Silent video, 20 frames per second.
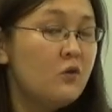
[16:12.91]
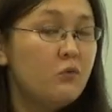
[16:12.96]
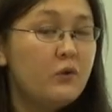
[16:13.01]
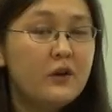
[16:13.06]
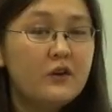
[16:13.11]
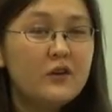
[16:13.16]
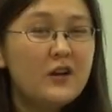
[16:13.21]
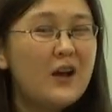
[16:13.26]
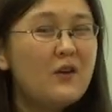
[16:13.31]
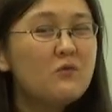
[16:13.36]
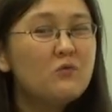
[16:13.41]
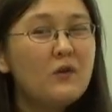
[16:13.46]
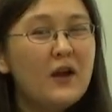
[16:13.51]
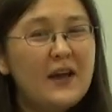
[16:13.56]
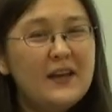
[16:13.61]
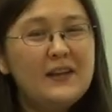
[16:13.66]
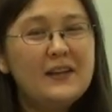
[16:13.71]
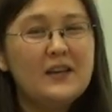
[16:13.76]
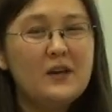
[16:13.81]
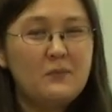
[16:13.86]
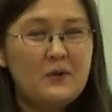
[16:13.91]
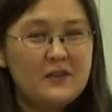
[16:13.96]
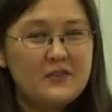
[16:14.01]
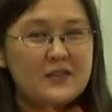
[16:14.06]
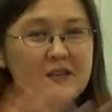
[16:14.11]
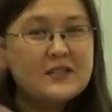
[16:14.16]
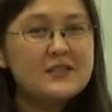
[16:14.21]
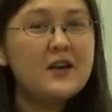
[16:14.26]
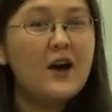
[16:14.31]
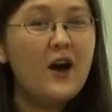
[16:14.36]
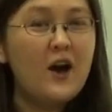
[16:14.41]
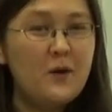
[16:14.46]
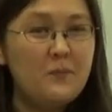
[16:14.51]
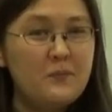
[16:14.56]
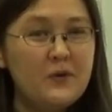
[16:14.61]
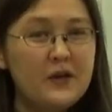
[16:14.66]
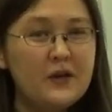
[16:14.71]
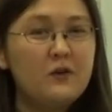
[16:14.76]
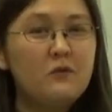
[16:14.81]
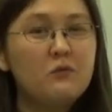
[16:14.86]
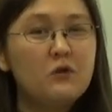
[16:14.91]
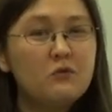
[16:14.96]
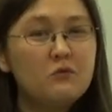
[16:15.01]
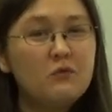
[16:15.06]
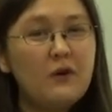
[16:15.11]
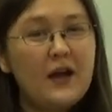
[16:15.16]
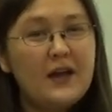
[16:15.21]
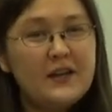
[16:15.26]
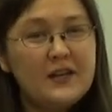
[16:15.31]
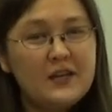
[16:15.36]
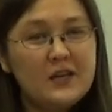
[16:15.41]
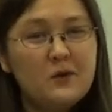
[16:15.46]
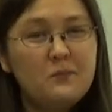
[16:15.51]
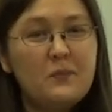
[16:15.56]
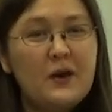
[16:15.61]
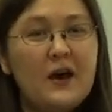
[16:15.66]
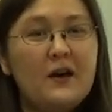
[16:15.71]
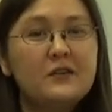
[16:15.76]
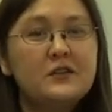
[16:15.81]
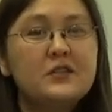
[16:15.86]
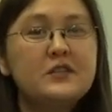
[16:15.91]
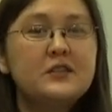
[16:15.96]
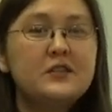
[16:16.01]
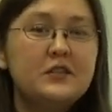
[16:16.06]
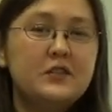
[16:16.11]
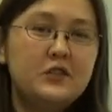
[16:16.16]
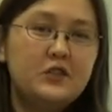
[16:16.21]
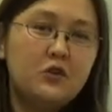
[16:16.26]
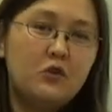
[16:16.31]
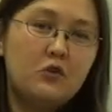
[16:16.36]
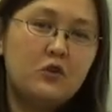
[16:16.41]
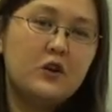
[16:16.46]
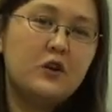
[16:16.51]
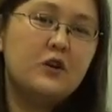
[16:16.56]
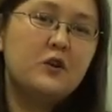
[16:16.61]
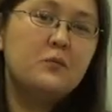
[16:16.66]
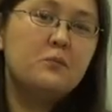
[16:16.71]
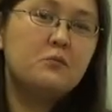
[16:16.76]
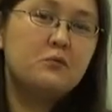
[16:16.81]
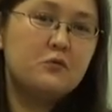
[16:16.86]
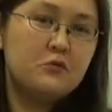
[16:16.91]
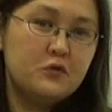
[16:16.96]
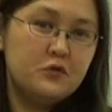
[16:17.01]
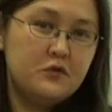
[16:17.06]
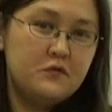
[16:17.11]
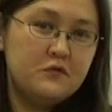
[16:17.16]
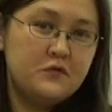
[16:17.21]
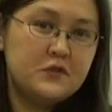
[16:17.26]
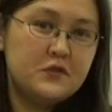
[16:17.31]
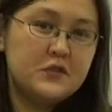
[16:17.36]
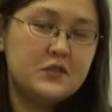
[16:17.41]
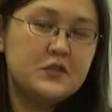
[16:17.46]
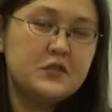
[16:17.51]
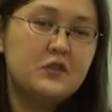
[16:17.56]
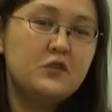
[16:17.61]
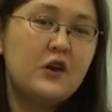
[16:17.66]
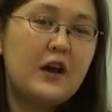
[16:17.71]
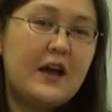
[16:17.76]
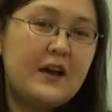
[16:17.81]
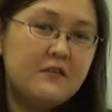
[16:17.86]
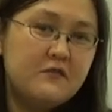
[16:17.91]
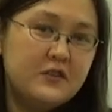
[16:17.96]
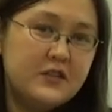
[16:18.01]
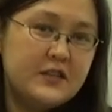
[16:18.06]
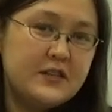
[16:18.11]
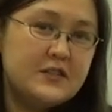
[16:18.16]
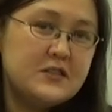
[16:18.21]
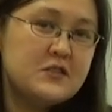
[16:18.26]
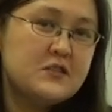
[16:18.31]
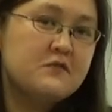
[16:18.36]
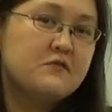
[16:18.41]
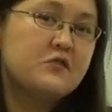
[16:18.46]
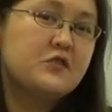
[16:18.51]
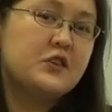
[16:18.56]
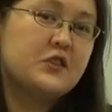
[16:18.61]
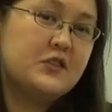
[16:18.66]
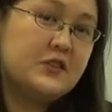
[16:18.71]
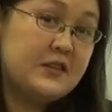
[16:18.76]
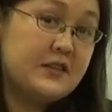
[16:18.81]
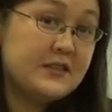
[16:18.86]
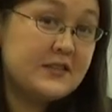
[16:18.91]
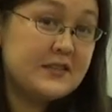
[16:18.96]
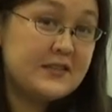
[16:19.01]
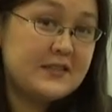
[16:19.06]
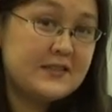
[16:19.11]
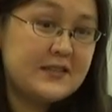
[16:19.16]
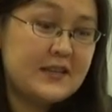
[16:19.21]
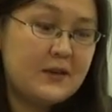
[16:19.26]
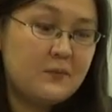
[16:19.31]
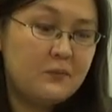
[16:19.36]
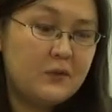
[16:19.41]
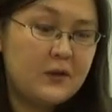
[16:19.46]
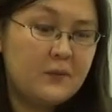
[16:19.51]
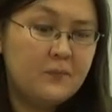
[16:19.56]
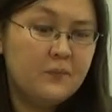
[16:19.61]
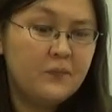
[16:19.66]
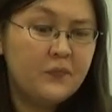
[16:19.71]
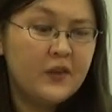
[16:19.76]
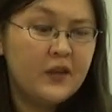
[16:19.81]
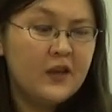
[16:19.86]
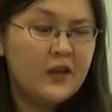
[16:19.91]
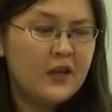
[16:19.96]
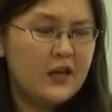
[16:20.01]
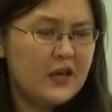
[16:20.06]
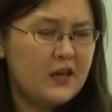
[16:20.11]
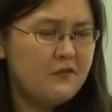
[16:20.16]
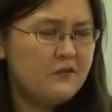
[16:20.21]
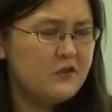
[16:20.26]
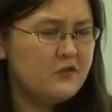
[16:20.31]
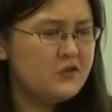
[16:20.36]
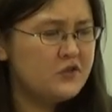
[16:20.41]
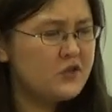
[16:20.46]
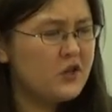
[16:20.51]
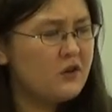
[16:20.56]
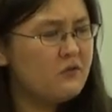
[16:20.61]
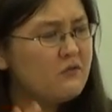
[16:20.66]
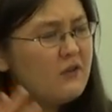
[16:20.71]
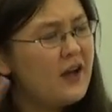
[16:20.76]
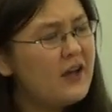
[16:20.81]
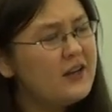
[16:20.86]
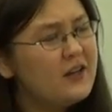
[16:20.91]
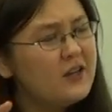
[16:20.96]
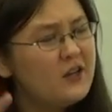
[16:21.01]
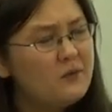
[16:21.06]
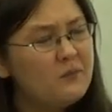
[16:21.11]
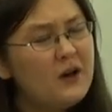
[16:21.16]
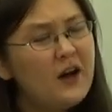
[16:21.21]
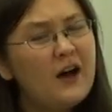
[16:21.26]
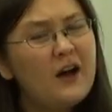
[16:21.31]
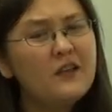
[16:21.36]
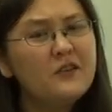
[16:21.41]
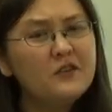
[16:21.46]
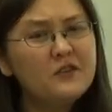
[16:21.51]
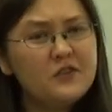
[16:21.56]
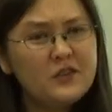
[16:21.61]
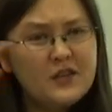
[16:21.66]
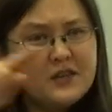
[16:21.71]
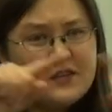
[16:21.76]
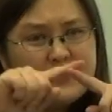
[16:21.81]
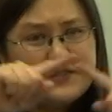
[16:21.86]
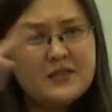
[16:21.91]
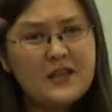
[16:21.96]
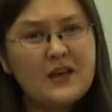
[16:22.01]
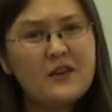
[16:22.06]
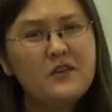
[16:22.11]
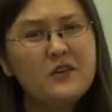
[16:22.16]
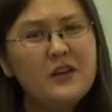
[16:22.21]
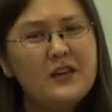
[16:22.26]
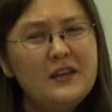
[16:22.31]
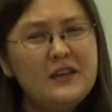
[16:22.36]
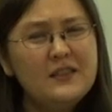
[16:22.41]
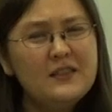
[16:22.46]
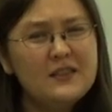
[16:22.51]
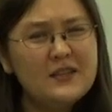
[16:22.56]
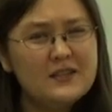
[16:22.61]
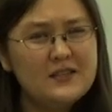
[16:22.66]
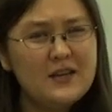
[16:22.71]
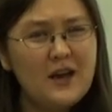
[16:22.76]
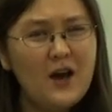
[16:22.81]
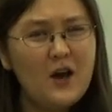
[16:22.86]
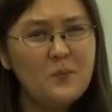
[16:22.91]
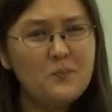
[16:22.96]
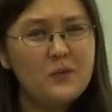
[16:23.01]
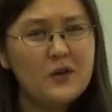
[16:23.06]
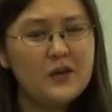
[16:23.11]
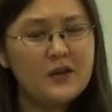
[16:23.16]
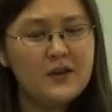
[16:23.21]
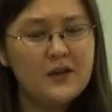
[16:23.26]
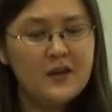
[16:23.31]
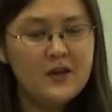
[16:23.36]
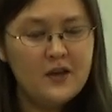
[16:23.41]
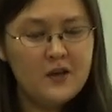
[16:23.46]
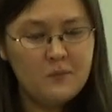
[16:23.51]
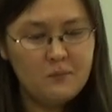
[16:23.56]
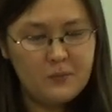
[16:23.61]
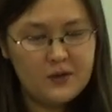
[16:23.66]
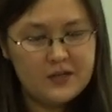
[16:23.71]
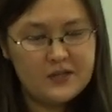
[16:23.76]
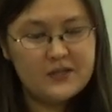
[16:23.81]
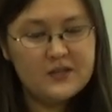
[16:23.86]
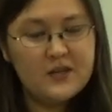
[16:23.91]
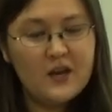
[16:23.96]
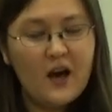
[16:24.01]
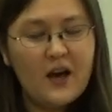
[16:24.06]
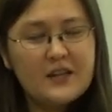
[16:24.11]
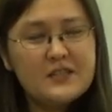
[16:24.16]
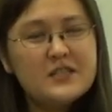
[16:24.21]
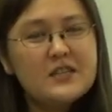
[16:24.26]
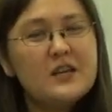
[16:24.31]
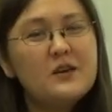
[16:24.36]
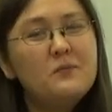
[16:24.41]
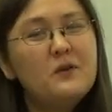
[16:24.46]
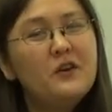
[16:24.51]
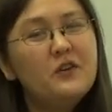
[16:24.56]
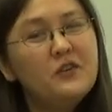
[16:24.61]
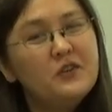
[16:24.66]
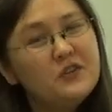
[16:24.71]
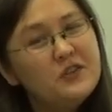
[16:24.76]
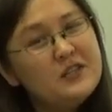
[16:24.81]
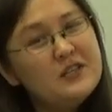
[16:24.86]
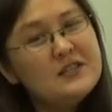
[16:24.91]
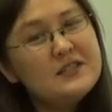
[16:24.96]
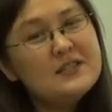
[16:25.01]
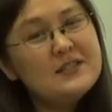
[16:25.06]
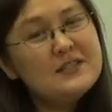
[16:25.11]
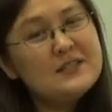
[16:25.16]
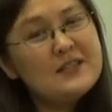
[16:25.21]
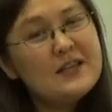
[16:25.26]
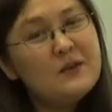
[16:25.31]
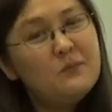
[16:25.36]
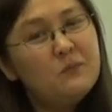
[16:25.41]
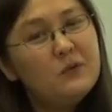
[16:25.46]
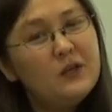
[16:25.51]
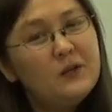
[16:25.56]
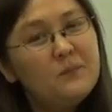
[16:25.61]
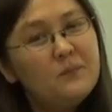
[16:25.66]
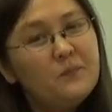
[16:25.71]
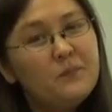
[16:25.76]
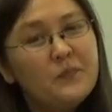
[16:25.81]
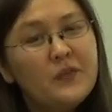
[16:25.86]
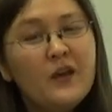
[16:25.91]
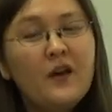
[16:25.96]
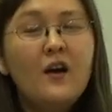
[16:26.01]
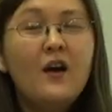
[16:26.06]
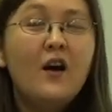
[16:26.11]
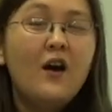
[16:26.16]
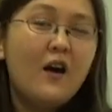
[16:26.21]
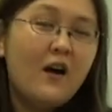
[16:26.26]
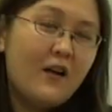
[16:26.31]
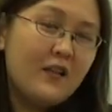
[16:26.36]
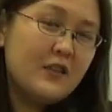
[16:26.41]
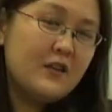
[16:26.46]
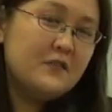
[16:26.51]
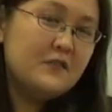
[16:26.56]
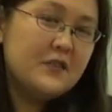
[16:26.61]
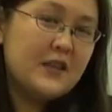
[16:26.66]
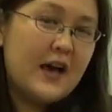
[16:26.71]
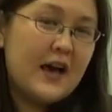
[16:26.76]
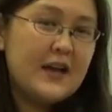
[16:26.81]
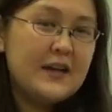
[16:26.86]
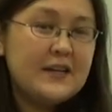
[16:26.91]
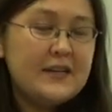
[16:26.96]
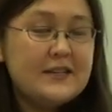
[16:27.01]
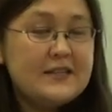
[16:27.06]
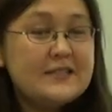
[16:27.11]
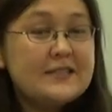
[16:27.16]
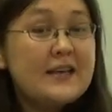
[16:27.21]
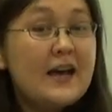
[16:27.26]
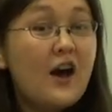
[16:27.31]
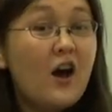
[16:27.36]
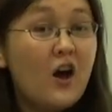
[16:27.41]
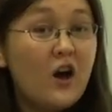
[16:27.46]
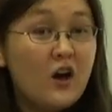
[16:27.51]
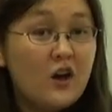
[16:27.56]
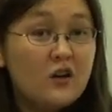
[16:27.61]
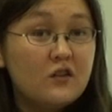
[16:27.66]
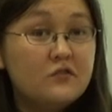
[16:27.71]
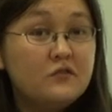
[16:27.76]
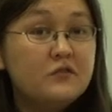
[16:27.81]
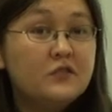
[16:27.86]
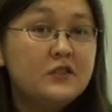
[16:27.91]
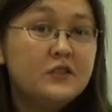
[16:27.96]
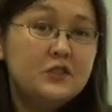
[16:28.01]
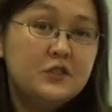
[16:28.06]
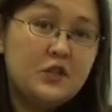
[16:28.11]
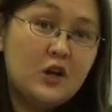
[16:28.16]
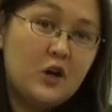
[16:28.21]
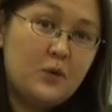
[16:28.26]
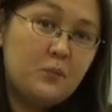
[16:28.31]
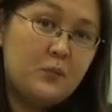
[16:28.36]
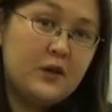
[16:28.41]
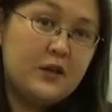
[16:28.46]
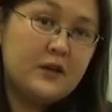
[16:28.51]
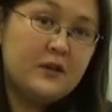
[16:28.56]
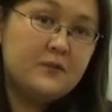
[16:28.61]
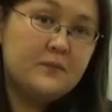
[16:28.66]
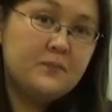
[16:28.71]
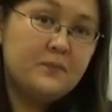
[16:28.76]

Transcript: We are not writing about that topic. We're writing about your proofs, your evidence for the thesis statement. If you start writing about other things that are in the topic, but not about your thesis statement, all of that is off topic.